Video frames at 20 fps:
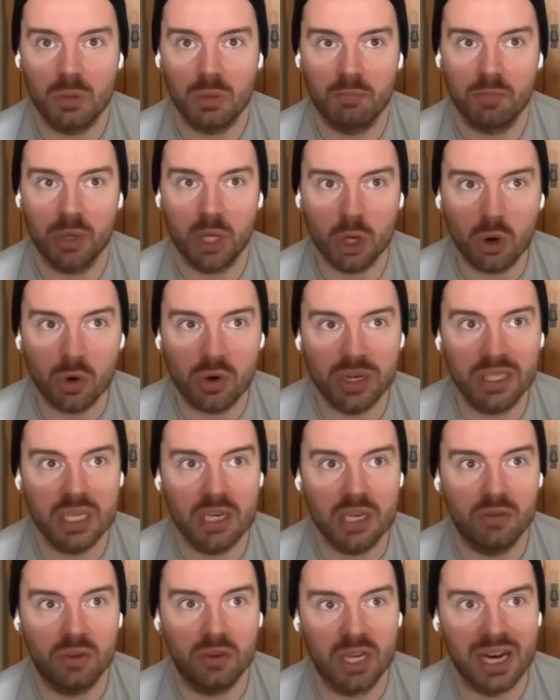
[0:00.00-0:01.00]
the
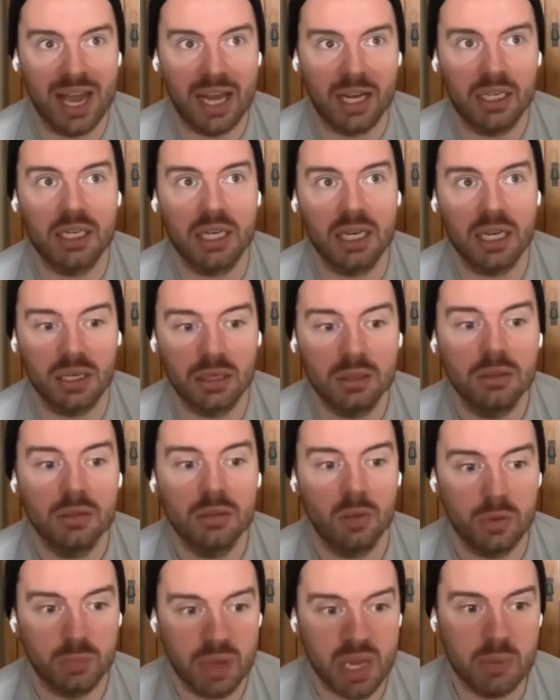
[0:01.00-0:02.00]
purity of
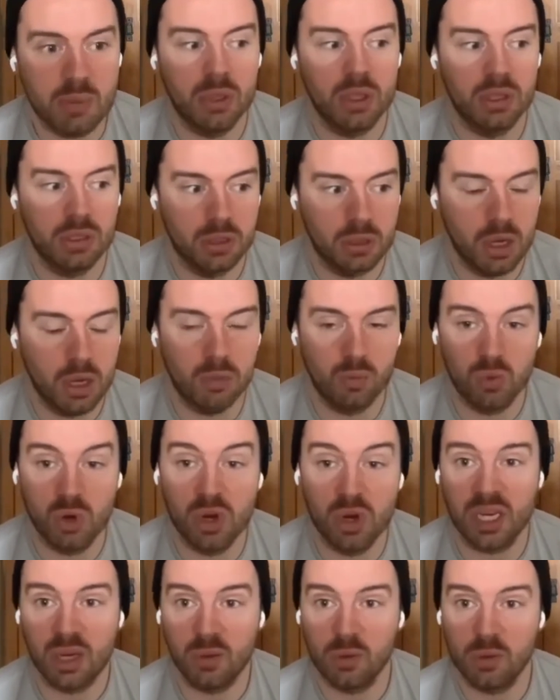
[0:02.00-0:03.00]
connecting with people and,
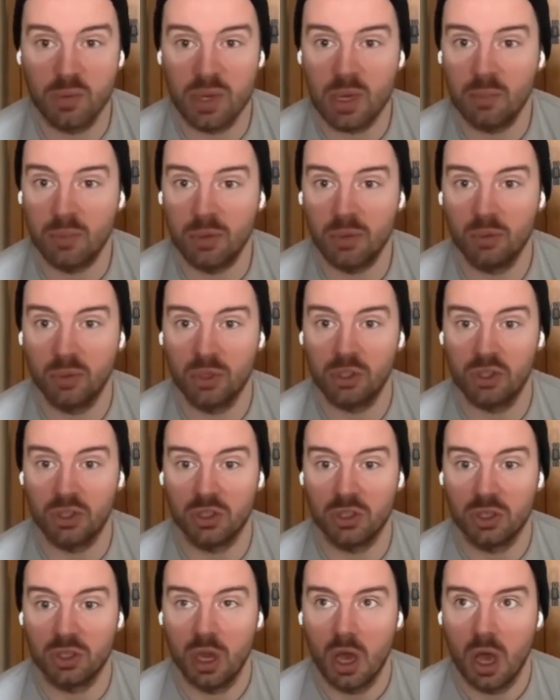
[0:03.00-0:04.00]
and working with people,
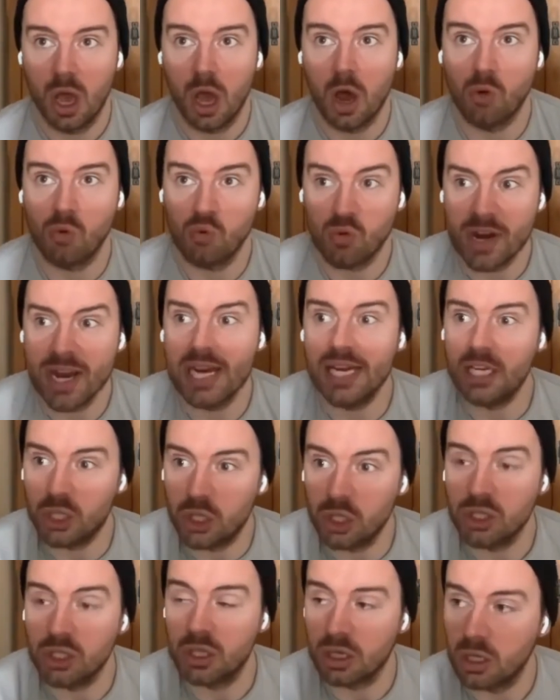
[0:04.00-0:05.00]
which is a
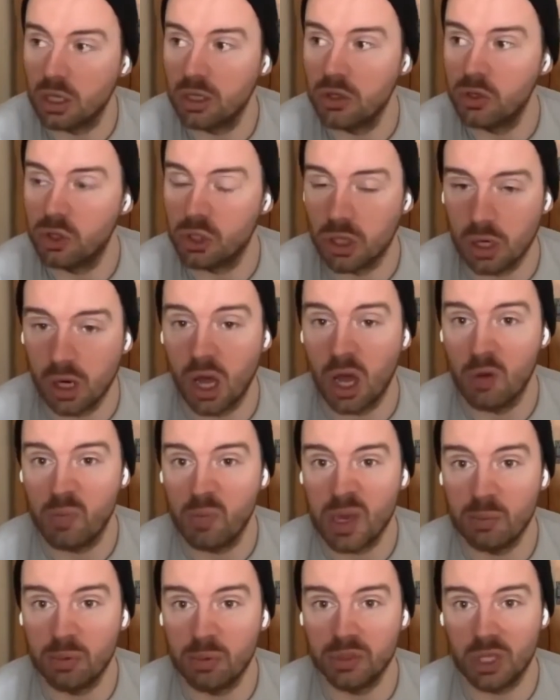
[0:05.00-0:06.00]
really good conclusion. A
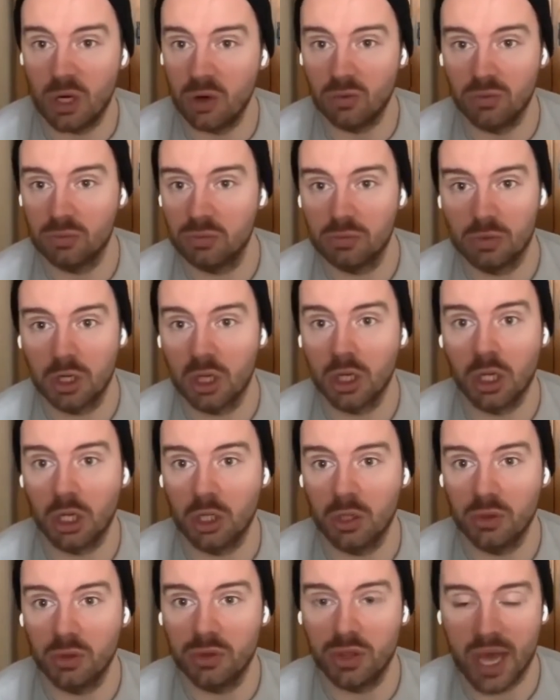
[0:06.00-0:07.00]
lot of people don't
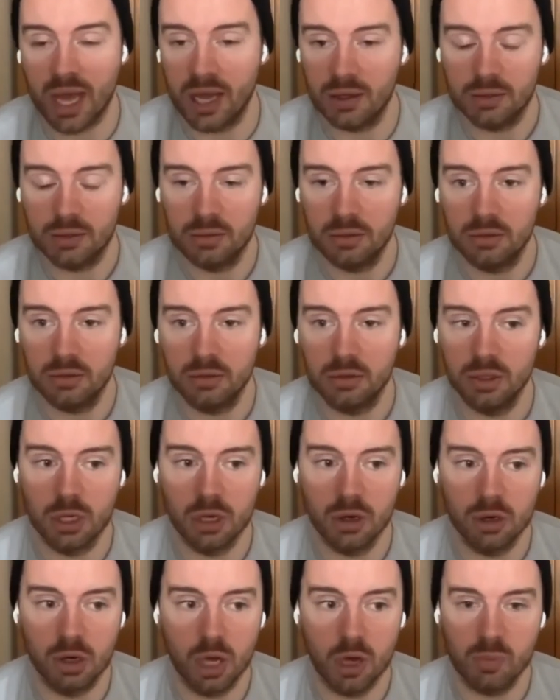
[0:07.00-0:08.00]
conclude that.
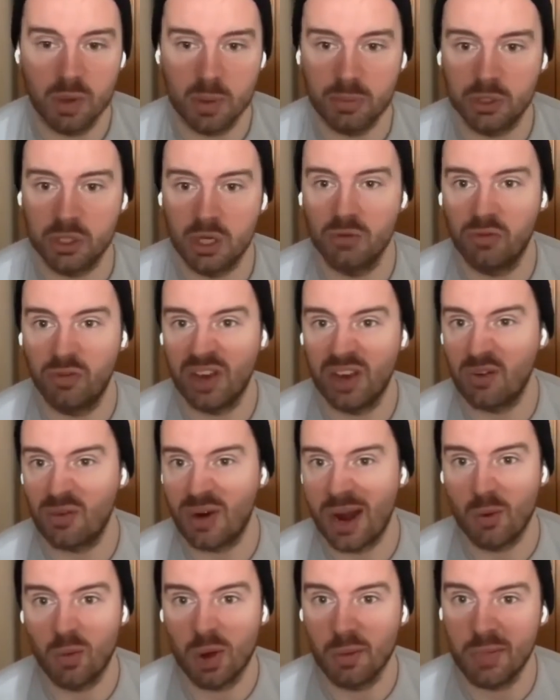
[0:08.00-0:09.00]
You know, a lot of people don't
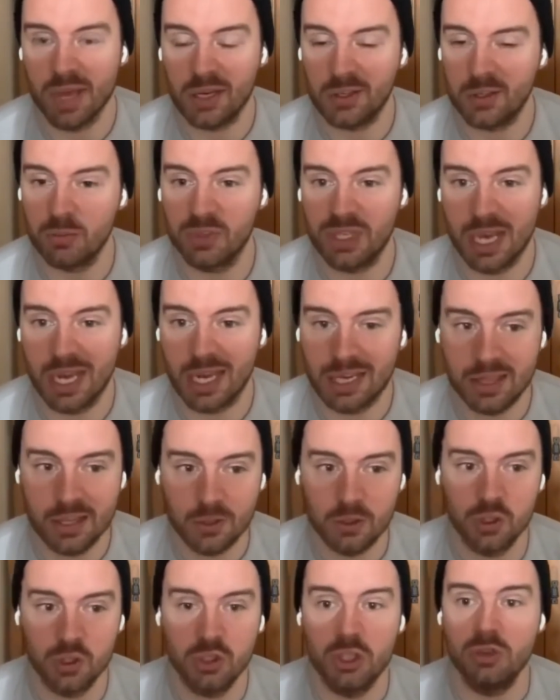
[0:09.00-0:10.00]
figure out what makes them
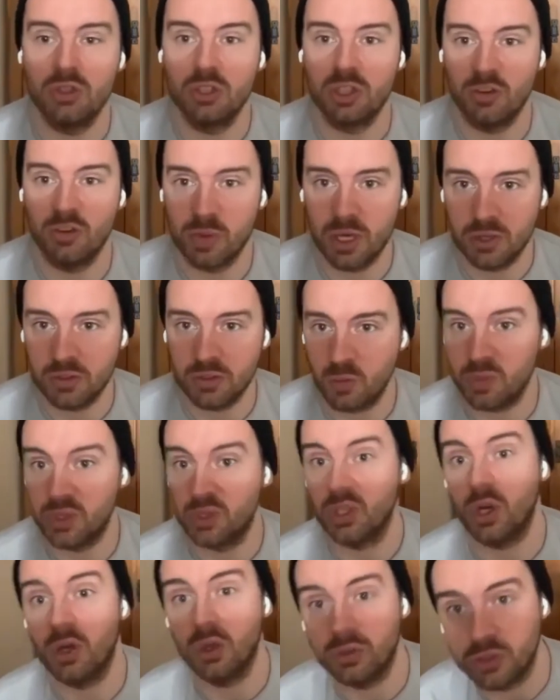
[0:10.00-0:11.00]
tick and they just do stuff
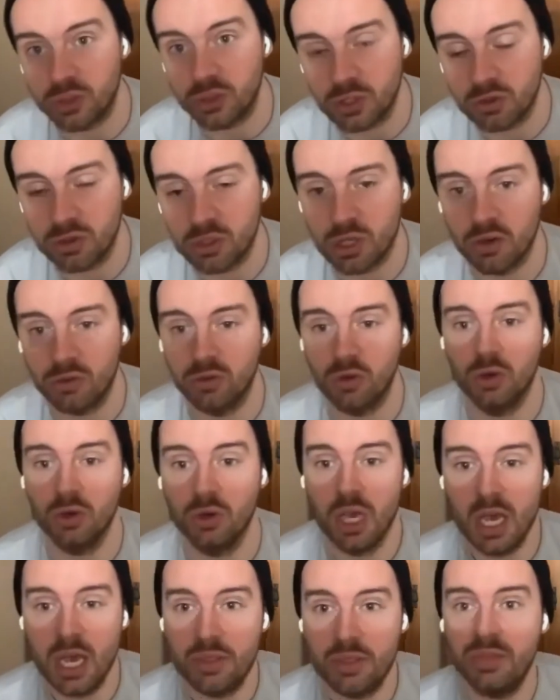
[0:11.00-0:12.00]
because they've been told to do
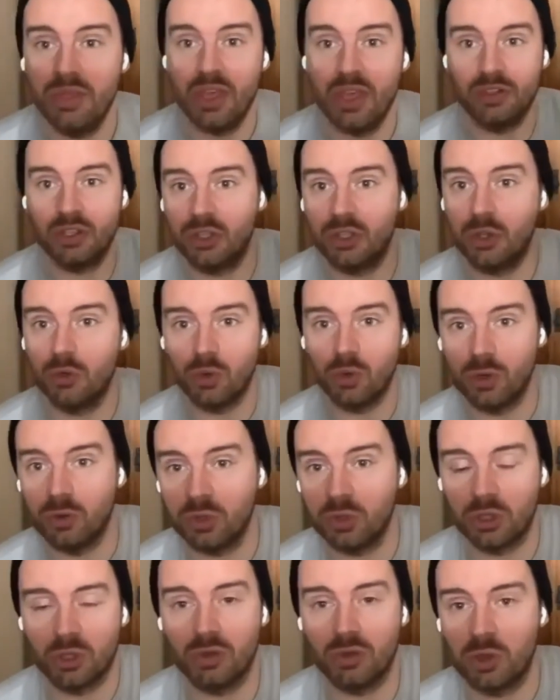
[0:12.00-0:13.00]
stuff or this is
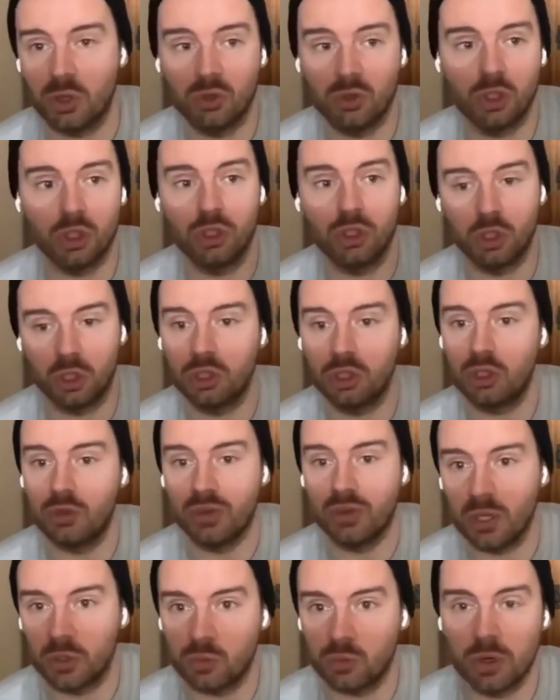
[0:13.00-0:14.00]
the route, so you should
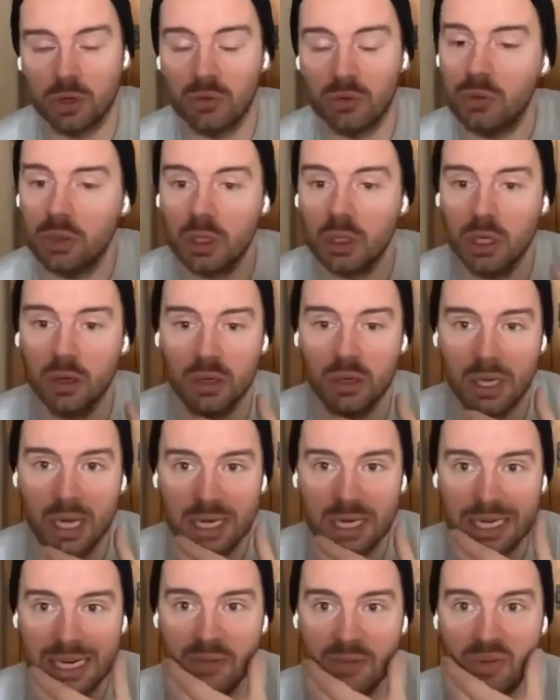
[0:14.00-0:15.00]
just do this route, you
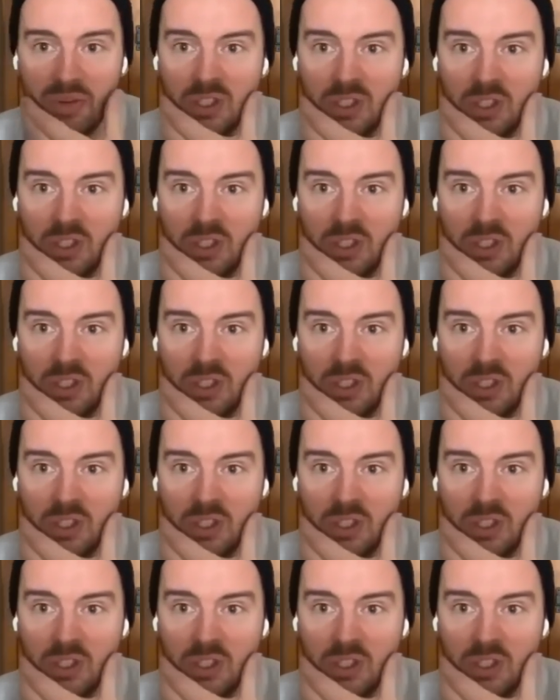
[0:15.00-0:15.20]
know, and, and